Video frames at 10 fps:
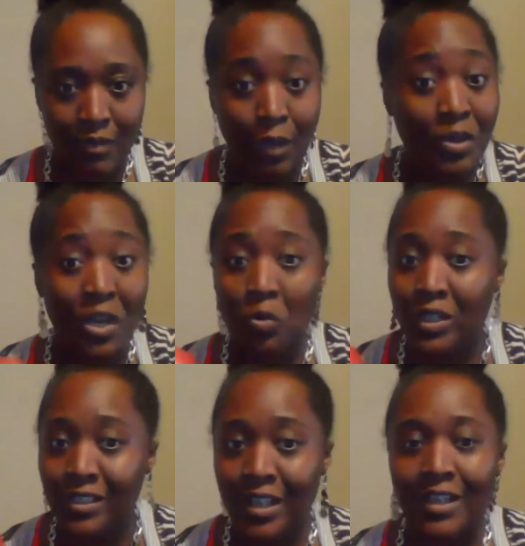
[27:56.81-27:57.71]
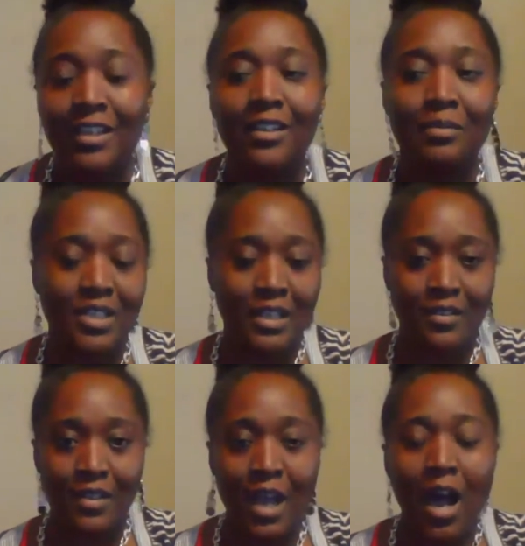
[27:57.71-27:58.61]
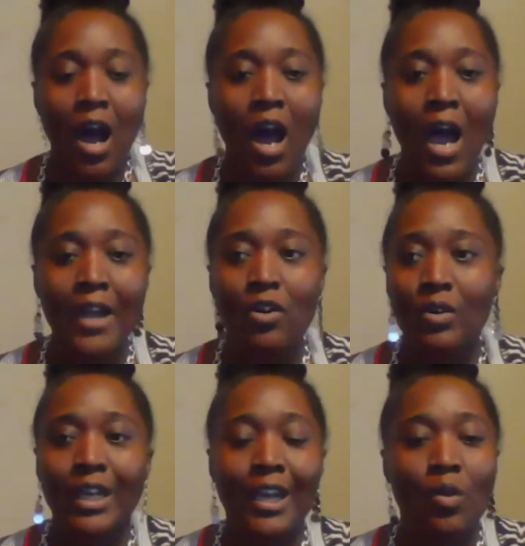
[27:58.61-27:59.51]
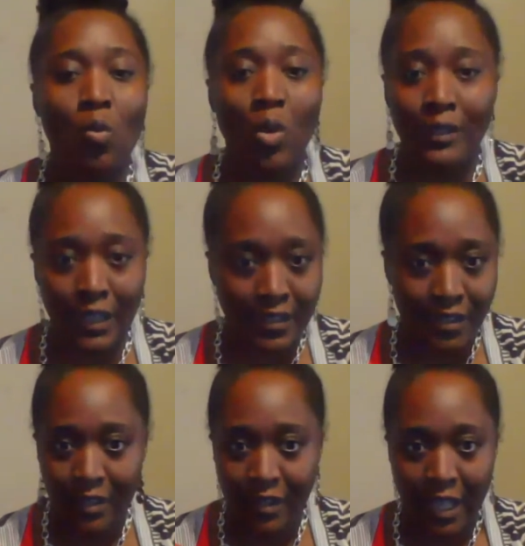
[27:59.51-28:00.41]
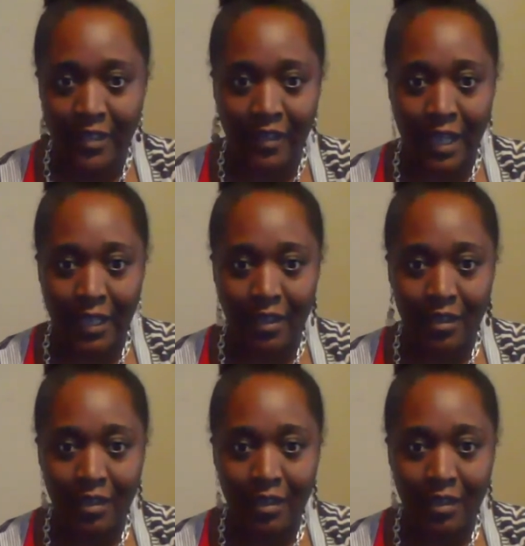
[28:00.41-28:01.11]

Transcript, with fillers: I don't care what it. T- let me say this: I don't care what these things taste like.